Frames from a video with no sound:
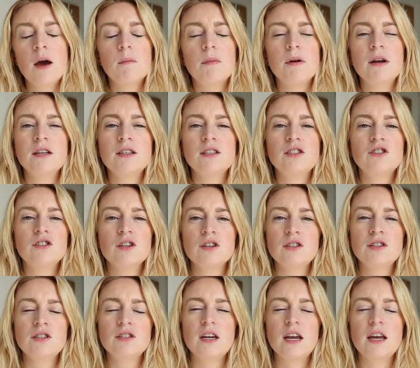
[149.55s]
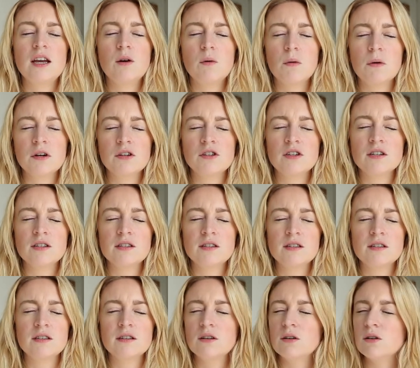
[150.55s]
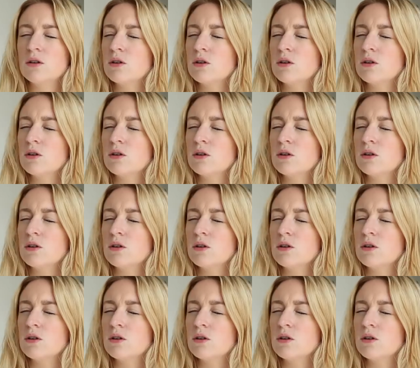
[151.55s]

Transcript: But it's just a gorgeous,